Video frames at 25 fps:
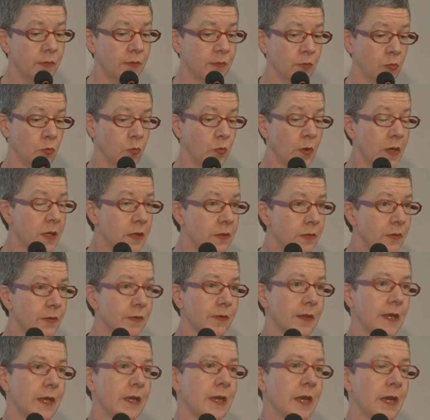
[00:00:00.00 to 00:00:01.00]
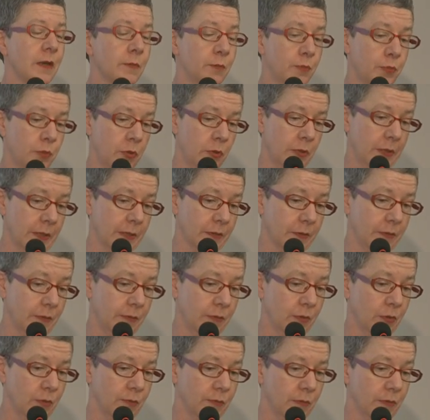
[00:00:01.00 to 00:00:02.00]
or RES, and our products
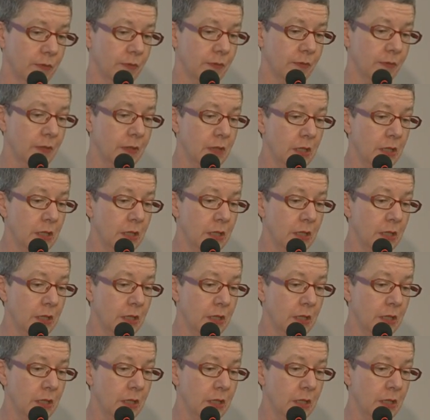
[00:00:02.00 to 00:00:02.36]
service,